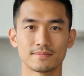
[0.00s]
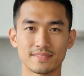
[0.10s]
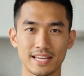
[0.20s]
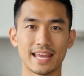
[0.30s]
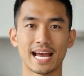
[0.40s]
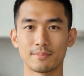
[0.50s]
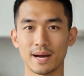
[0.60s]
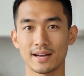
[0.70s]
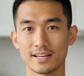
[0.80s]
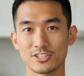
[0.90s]
The net
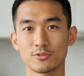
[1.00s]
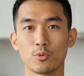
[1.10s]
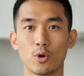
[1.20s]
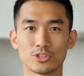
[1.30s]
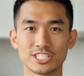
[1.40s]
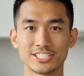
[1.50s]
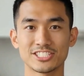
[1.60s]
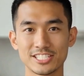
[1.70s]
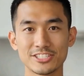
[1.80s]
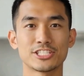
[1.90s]
balance of protein
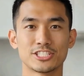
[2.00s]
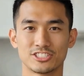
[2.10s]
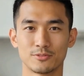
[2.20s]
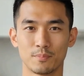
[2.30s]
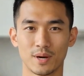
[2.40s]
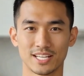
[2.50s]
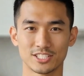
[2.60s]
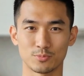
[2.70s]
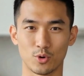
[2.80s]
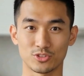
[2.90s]
synthesis
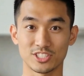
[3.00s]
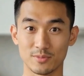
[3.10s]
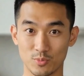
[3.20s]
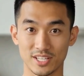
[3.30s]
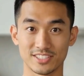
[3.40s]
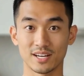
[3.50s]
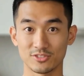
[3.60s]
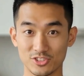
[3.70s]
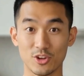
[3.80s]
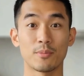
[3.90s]
minus protein breakdown
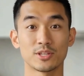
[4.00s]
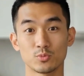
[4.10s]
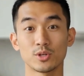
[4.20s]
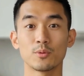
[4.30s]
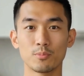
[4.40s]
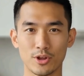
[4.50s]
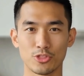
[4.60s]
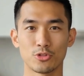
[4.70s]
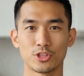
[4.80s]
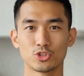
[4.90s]
determines whether
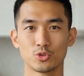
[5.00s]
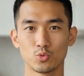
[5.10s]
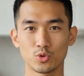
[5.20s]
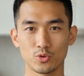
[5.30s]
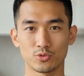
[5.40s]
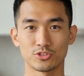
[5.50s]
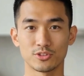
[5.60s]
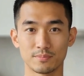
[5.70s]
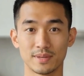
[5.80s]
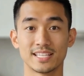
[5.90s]
muscle tissue grows,
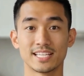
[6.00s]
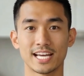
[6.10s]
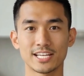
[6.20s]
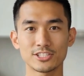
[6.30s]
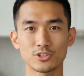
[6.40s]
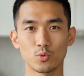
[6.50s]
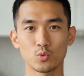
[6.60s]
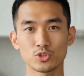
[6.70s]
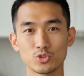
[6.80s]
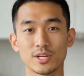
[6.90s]
maintains,
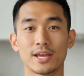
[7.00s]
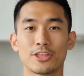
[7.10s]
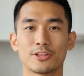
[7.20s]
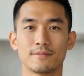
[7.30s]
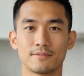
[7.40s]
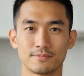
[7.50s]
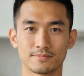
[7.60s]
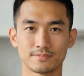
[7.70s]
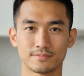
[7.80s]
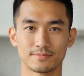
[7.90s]
or shrinks.
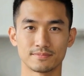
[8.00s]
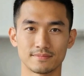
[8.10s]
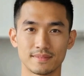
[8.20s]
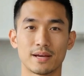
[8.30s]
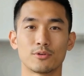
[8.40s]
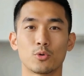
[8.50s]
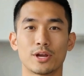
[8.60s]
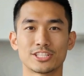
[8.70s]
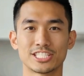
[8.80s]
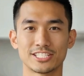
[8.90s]
If
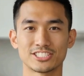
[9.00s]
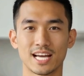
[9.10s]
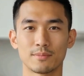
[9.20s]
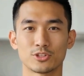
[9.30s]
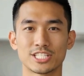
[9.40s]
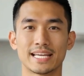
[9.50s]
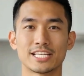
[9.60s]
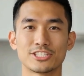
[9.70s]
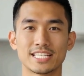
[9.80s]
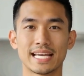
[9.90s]
creatine
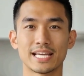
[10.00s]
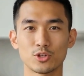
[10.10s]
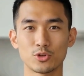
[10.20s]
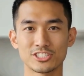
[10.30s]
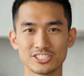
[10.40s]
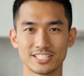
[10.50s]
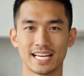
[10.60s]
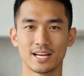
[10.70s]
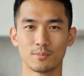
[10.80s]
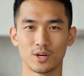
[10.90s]
simultaneously increases the
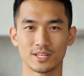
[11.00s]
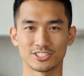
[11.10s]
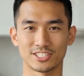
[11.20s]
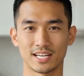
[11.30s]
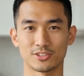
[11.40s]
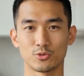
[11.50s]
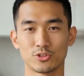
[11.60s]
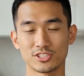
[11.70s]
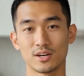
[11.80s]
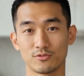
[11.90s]
anabolic side through
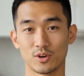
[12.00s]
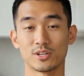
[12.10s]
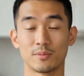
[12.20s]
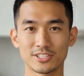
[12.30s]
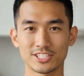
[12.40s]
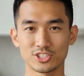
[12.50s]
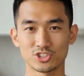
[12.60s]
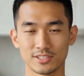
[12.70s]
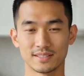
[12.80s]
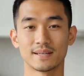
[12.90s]
cell volumization